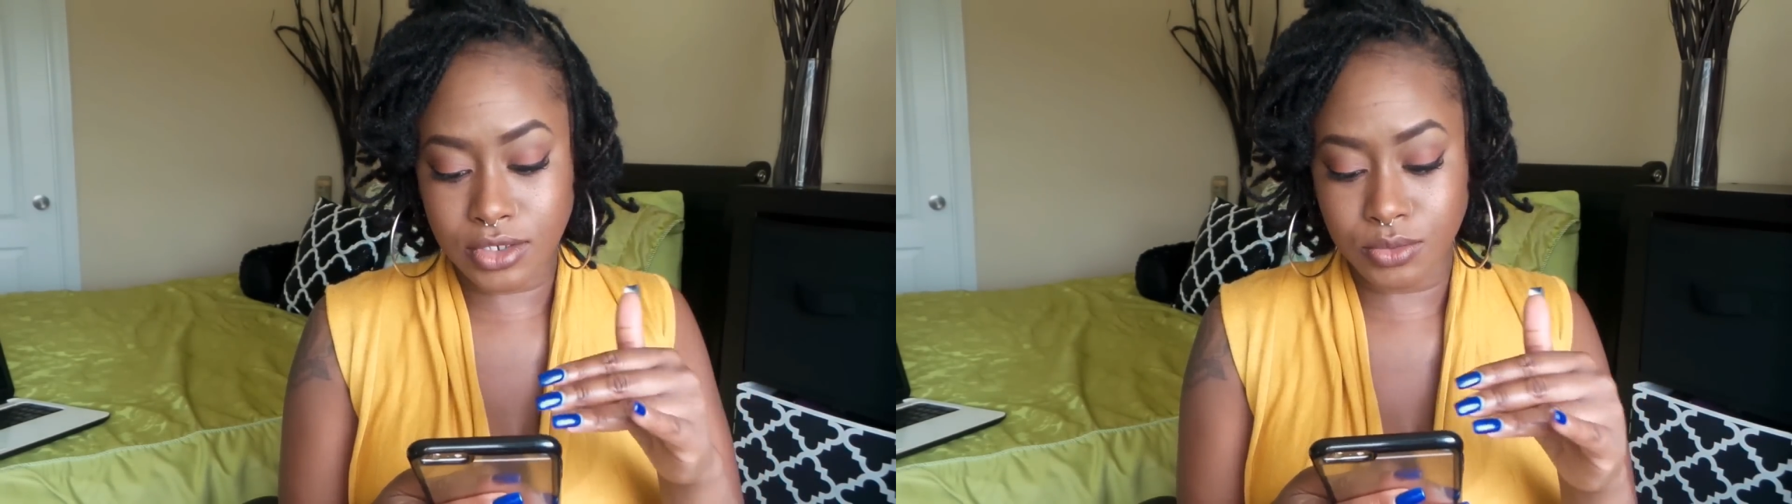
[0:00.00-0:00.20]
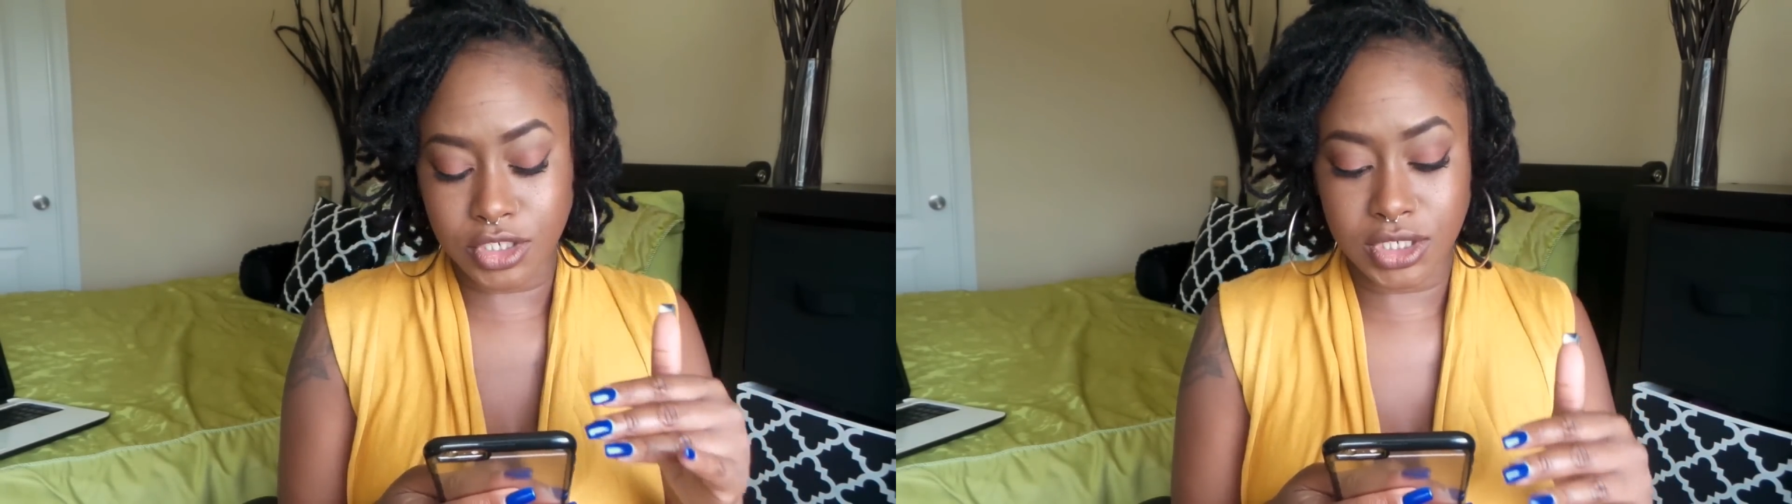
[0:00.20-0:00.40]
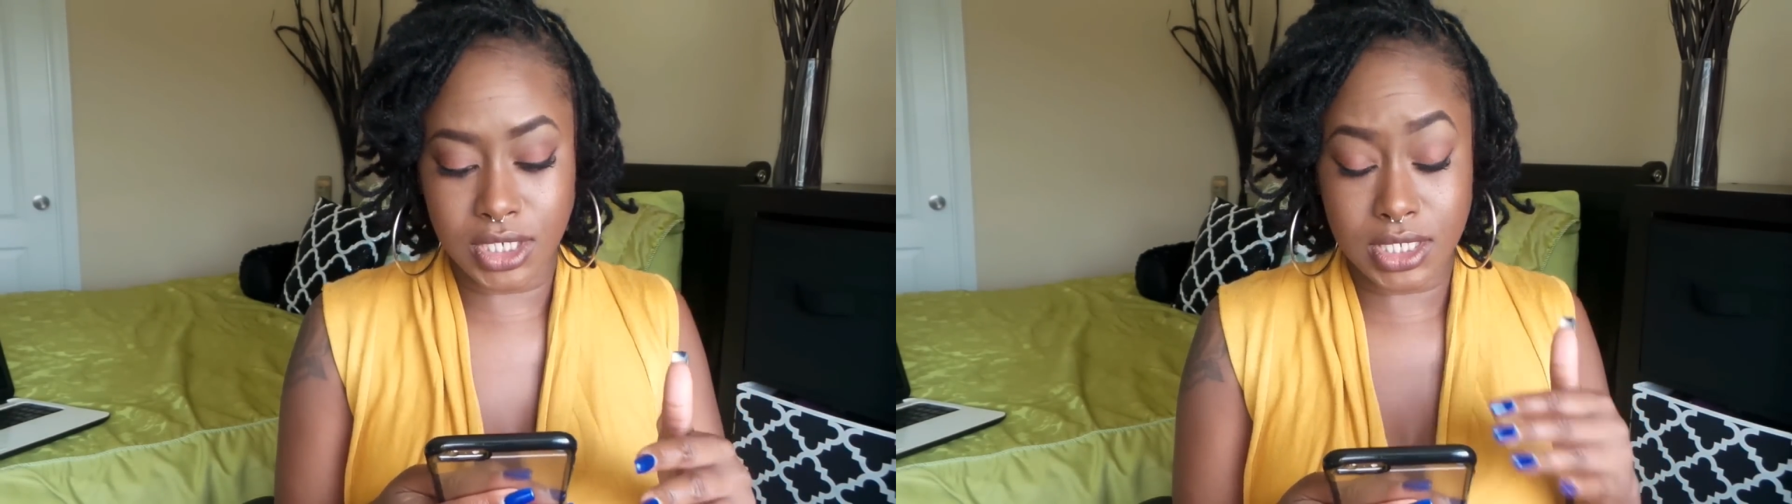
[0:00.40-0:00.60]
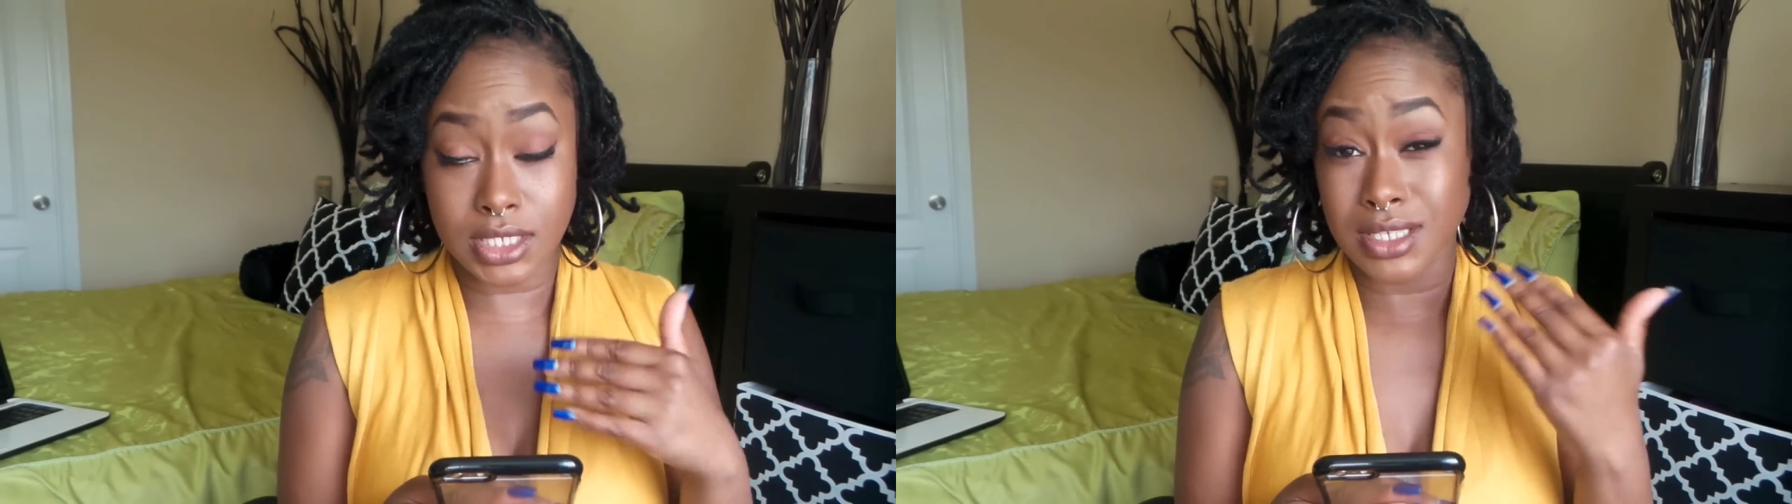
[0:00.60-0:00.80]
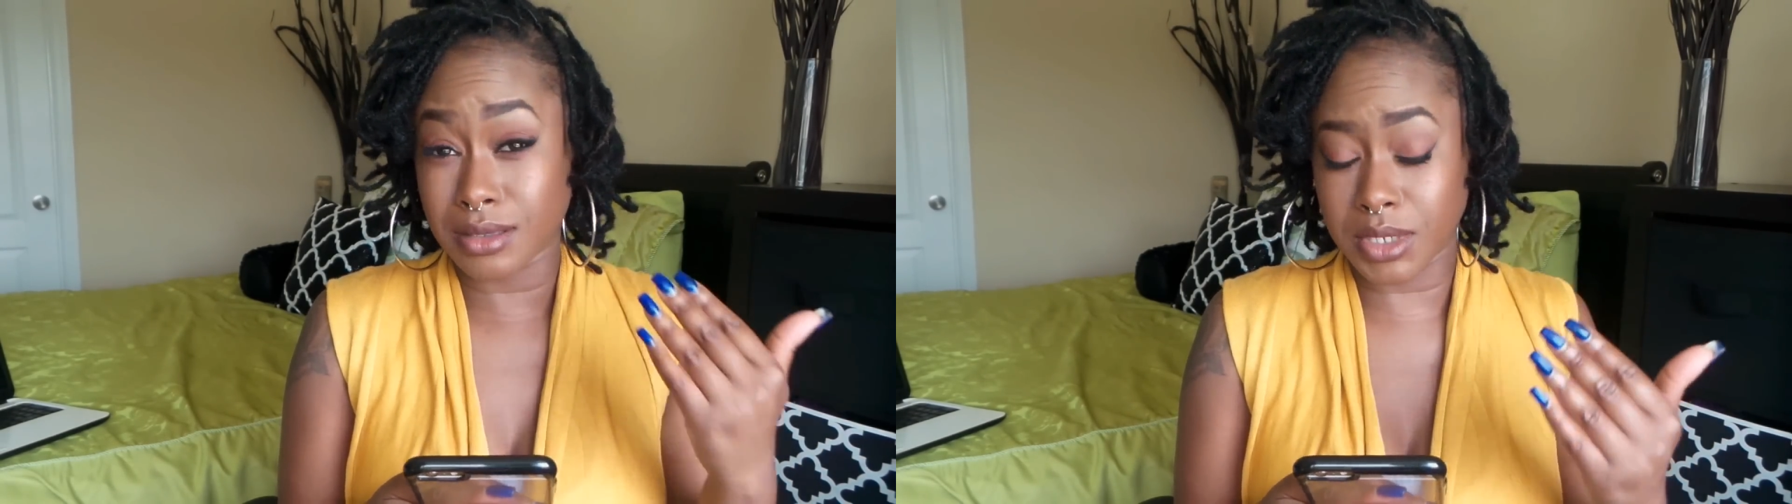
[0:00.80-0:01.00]
to where she gets
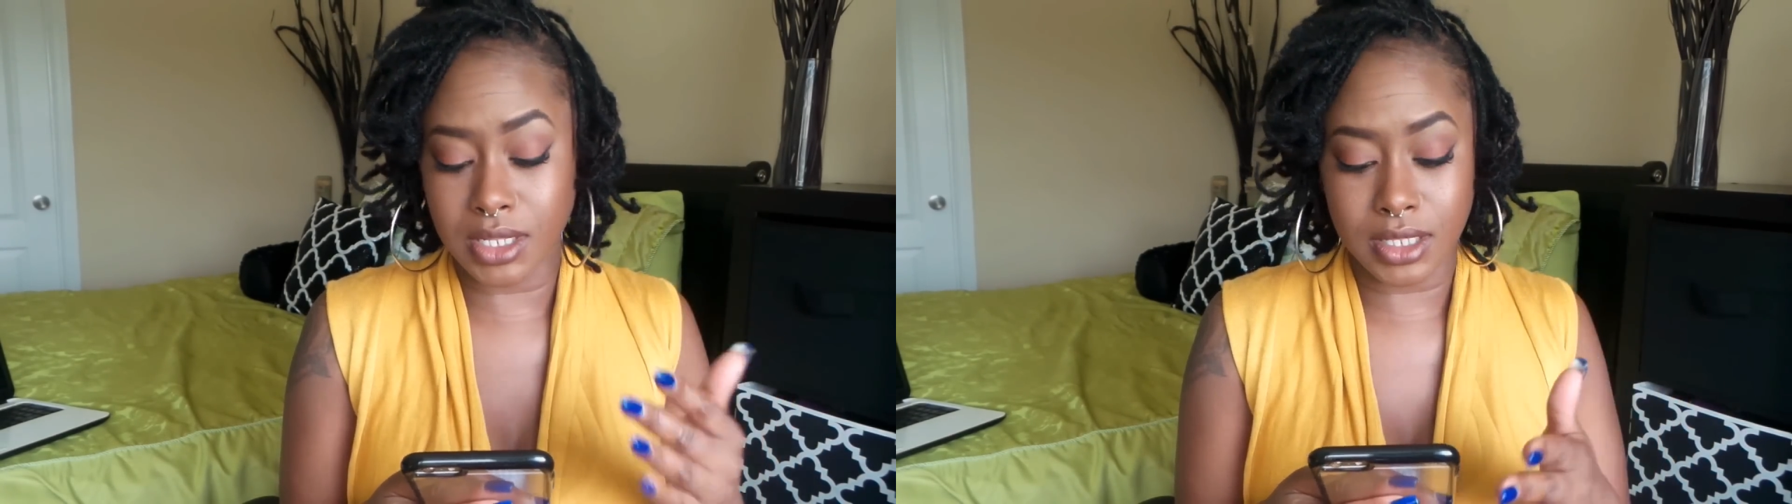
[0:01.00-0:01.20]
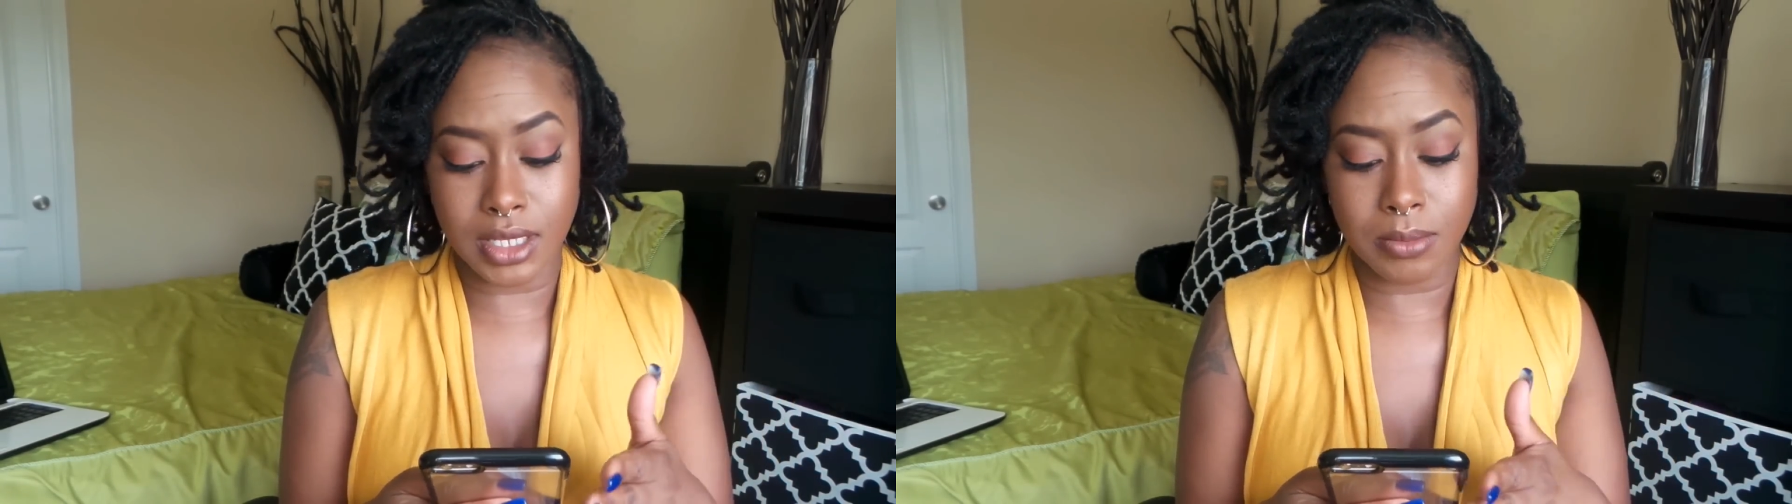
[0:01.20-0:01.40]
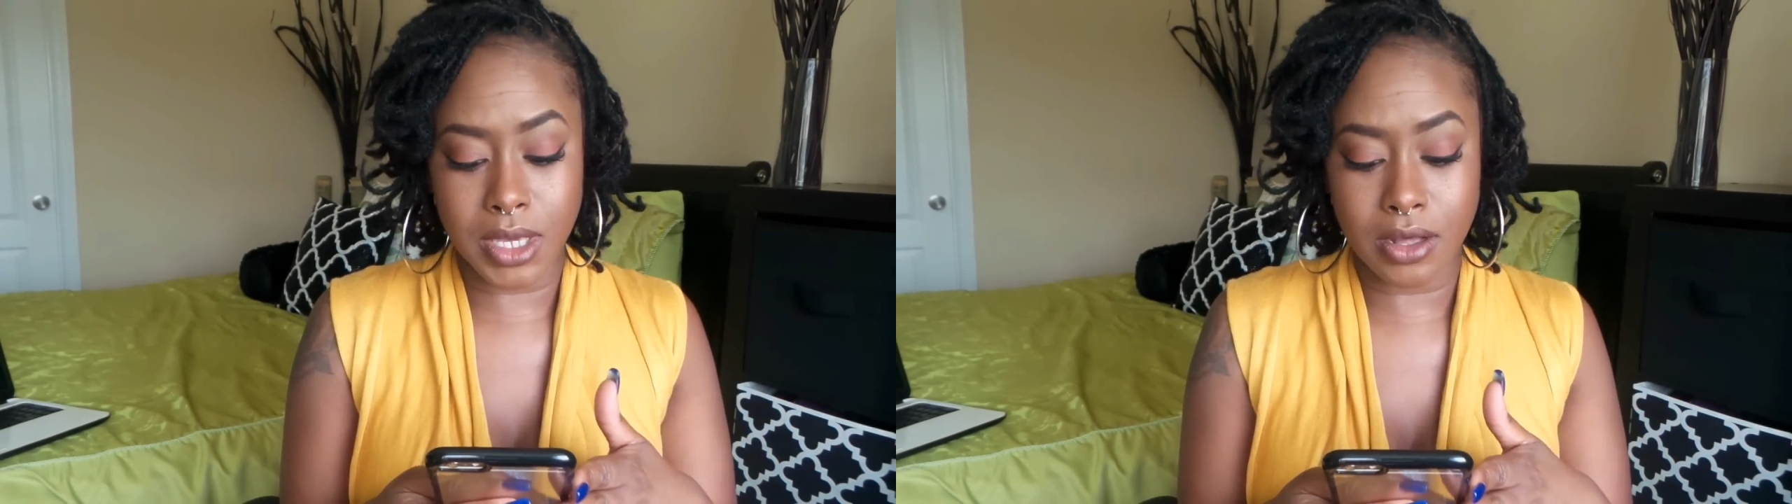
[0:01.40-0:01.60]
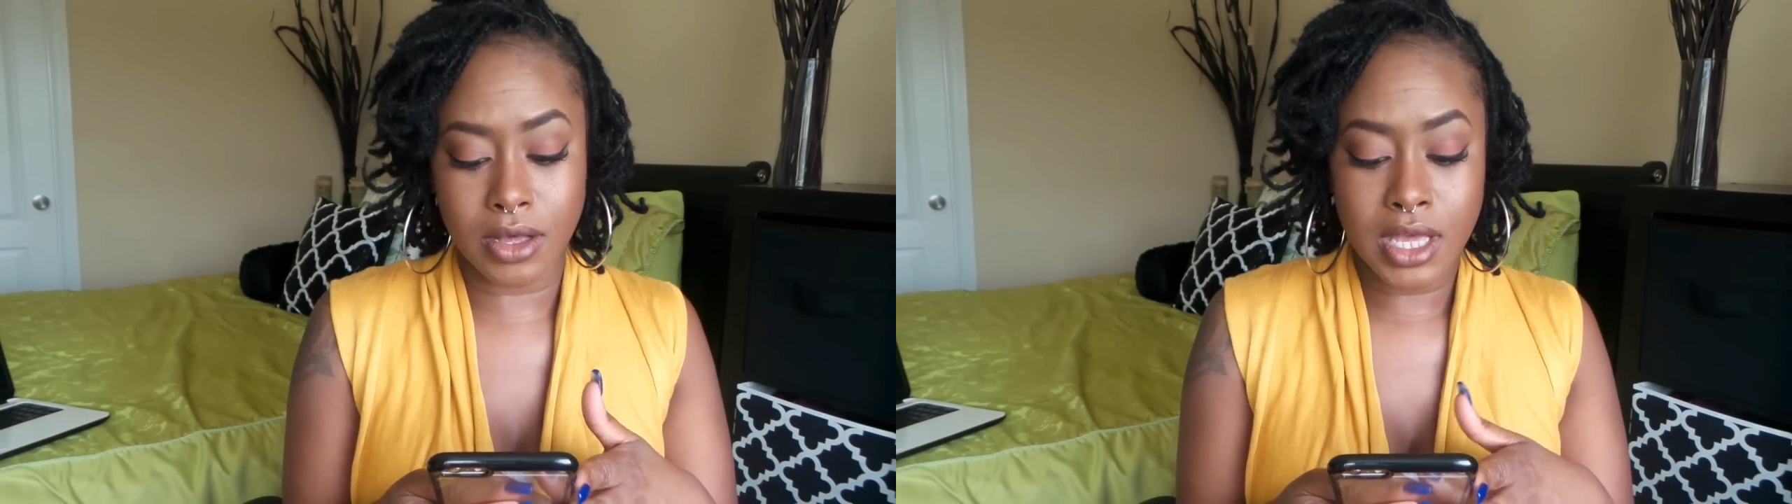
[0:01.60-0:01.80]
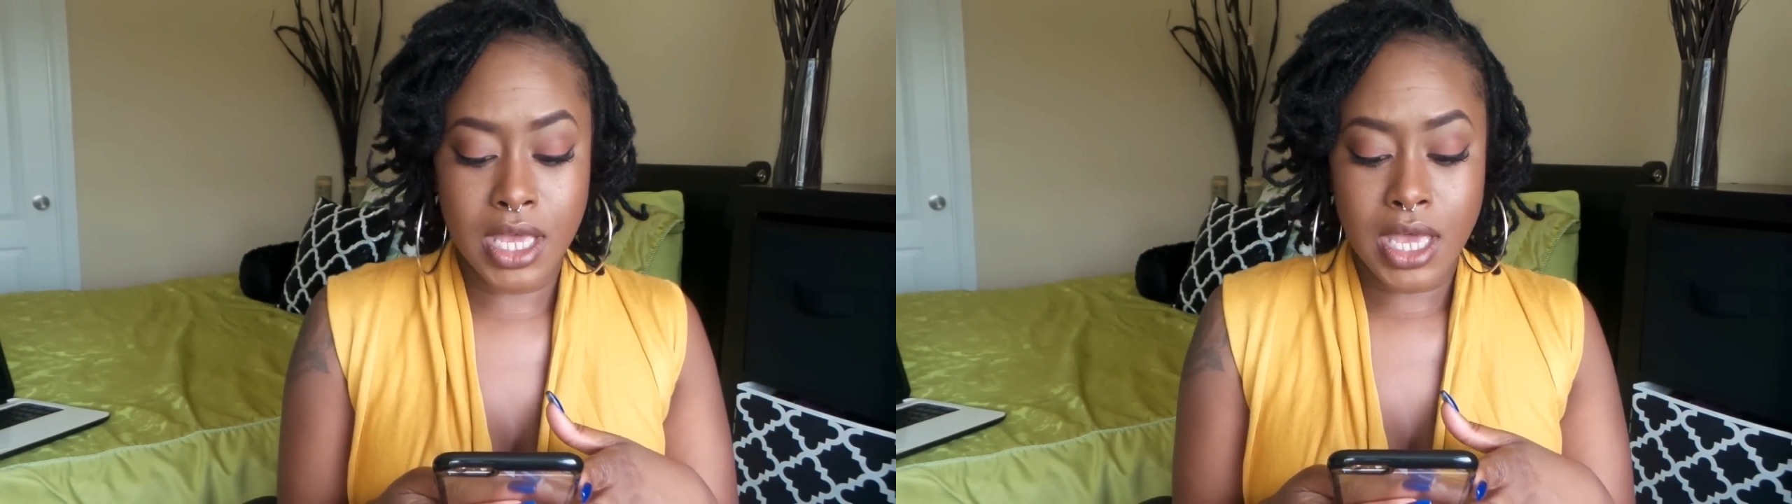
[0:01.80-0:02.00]
into the meat of the email.